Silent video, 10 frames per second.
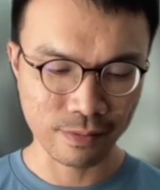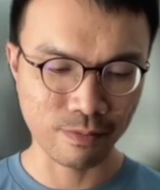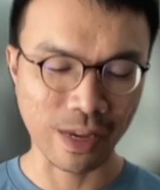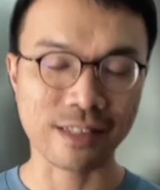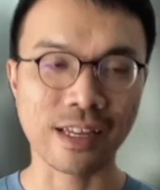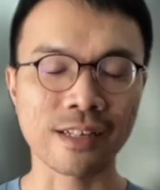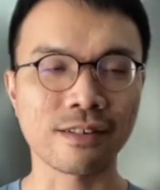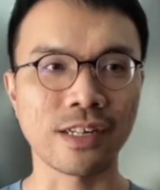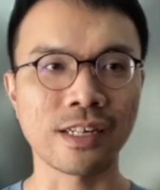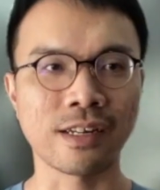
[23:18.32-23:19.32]
back then
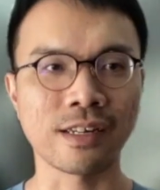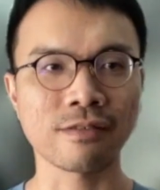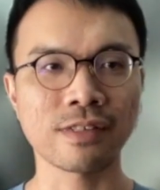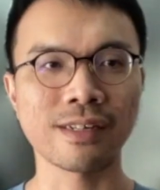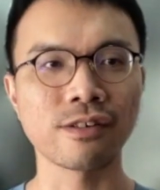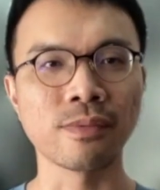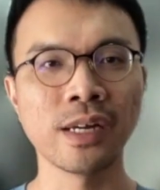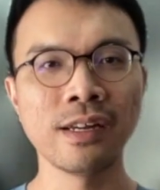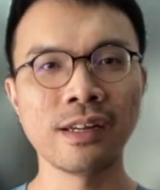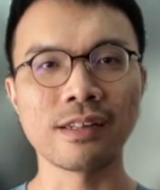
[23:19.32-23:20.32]
Garena and now C Group
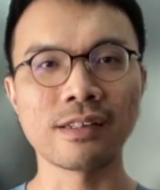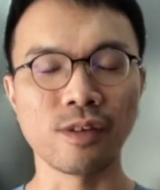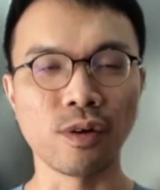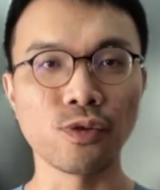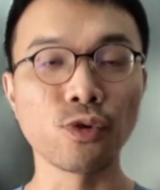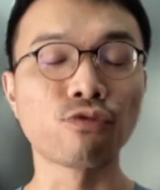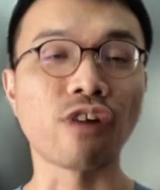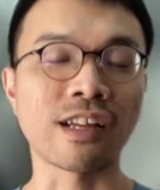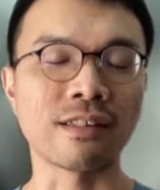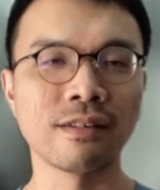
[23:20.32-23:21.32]
is you
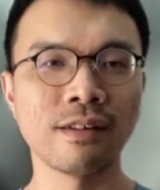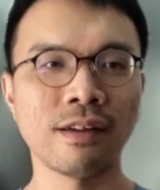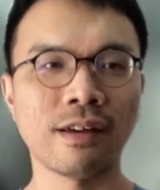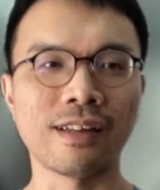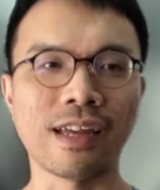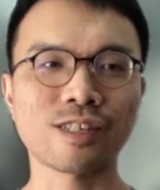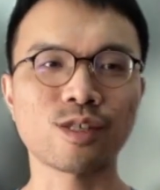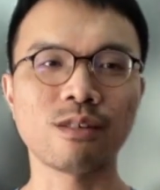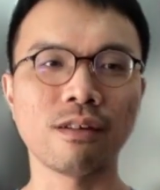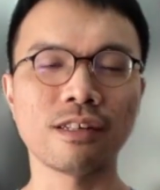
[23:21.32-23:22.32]
run. And
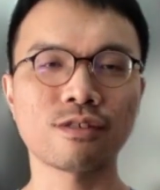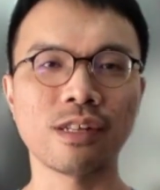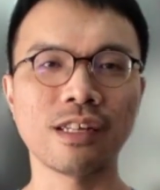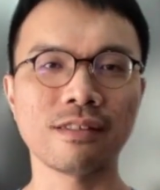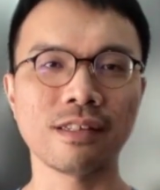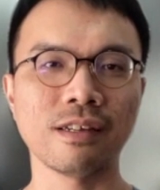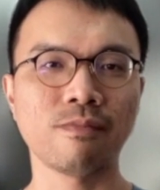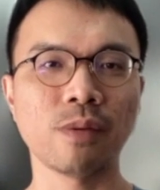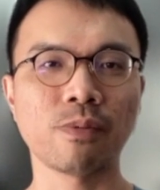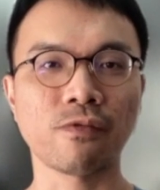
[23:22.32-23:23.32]
actually, you literally see
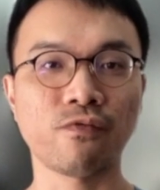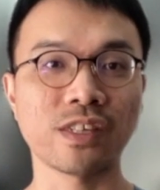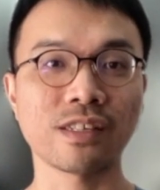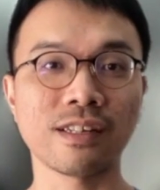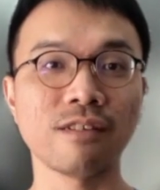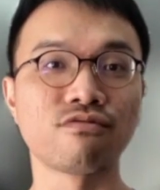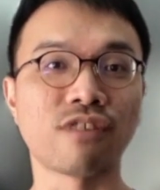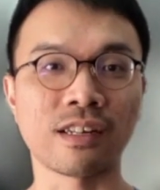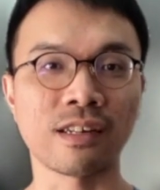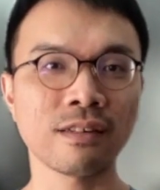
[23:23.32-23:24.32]
people physically
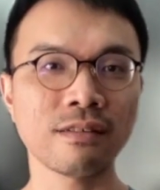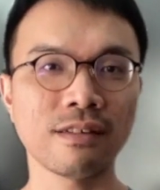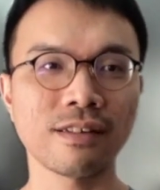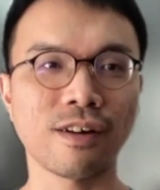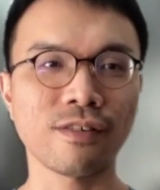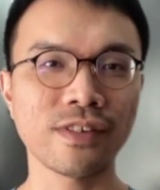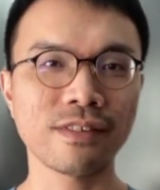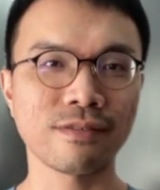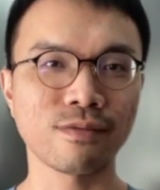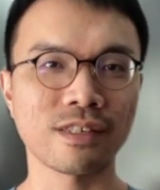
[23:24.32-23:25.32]
running in the
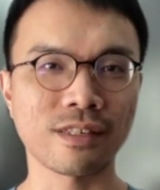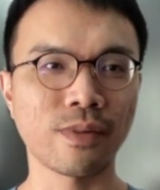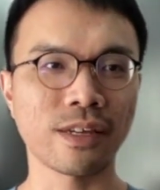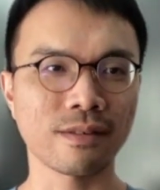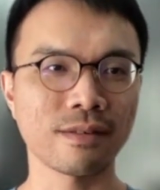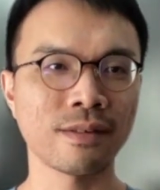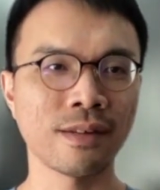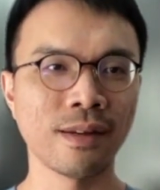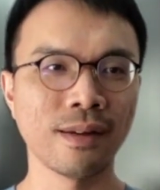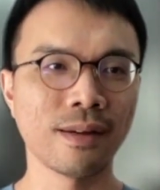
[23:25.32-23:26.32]
office, which is a bit
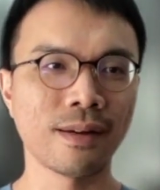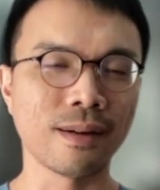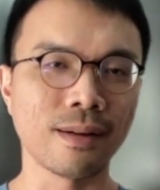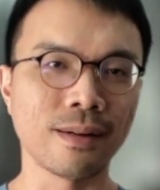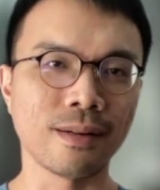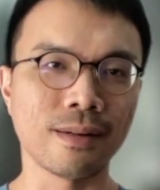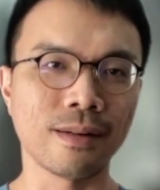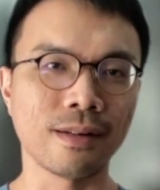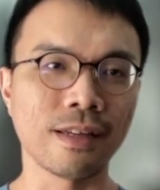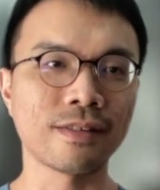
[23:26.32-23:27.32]

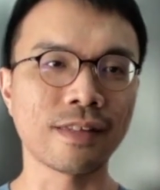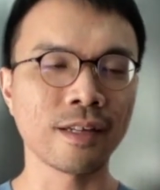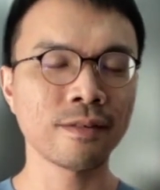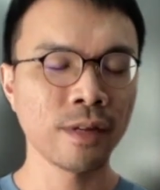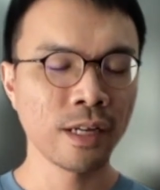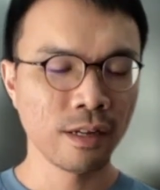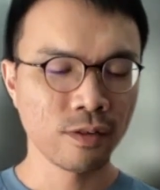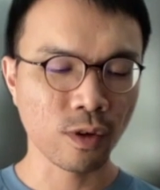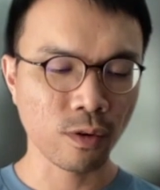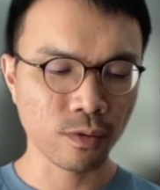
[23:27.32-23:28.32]
insane.
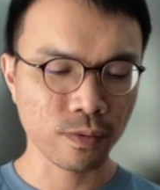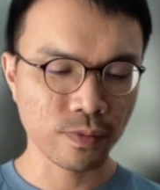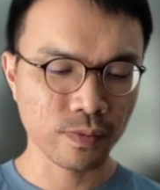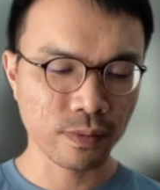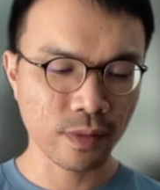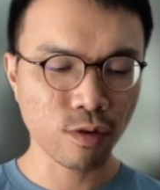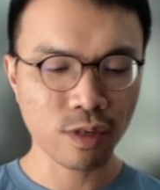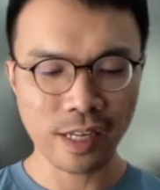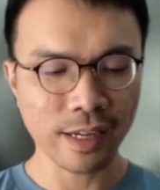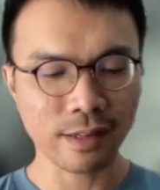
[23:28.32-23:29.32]
So you
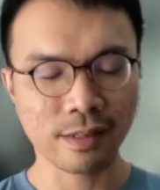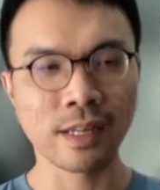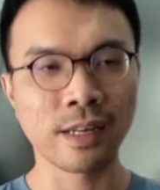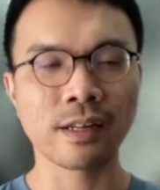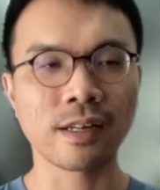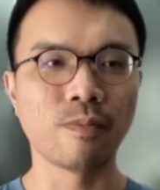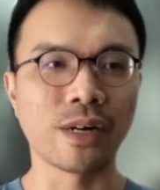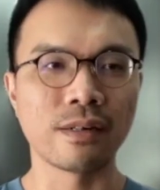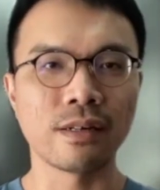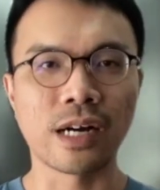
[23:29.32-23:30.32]
could take it cynically,
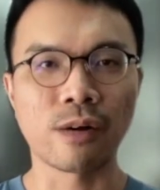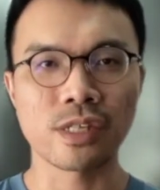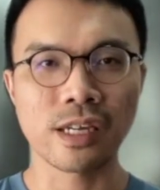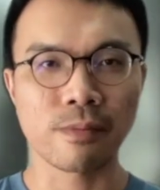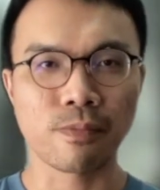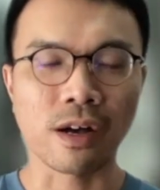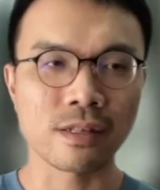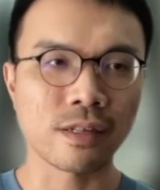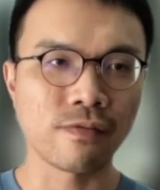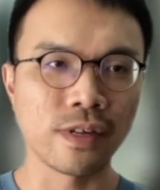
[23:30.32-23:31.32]
but I would take it
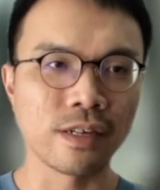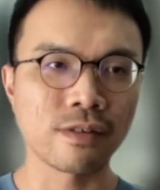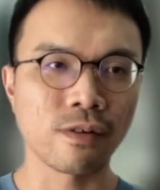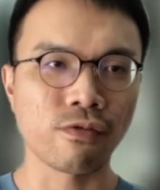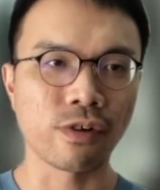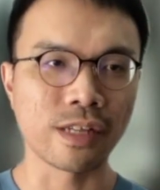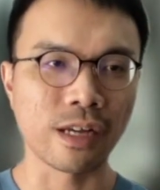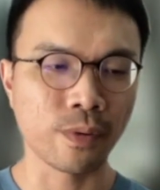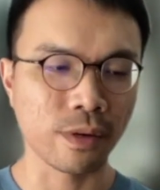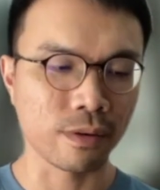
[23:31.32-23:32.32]
positively. So, for
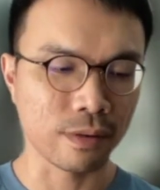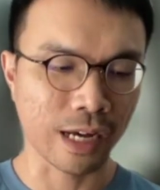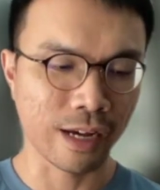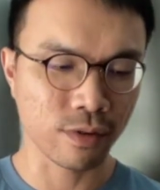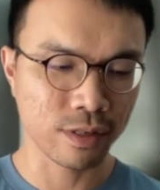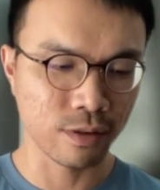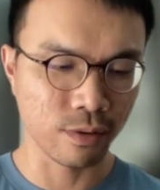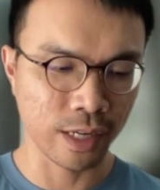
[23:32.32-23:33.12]
example, I was